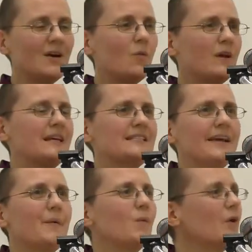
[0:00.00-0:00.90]
when I
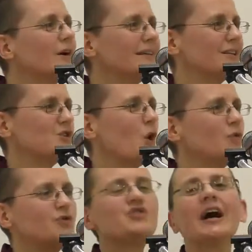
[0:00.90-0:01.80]
say world, this
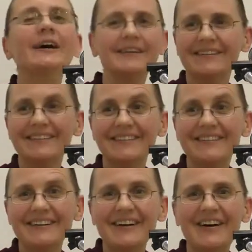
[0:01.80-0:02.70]
whole jungle
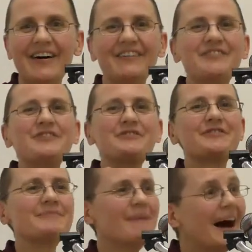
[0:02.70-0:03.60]
of
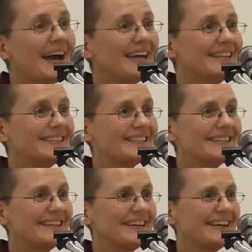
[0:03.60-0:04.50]
different minds
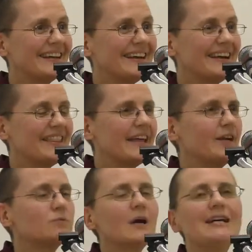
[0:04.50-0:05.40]
that
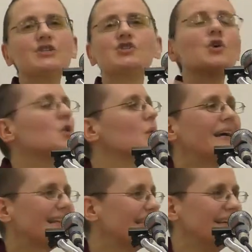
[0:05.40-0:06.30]
arise so
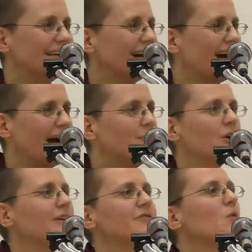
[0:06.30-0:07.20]
quickly, I'm
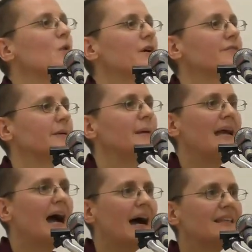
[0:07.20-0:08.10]
not even aware of them.
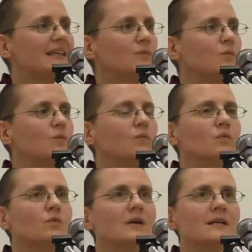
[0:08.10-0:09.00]
I think
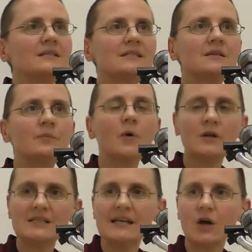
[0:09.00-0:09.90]
what is in
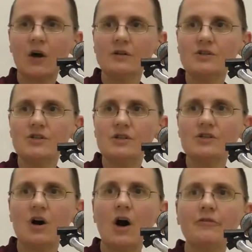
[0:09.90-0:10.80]
modern psychology
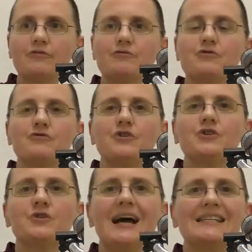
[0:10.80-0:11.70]
is often
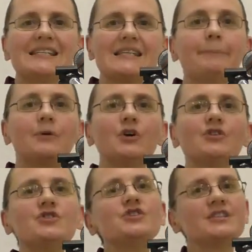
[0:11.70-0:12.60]
referred to as
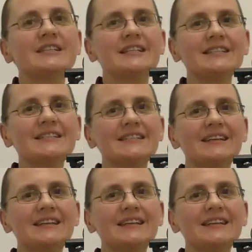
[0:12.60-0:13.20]
subconsciousness.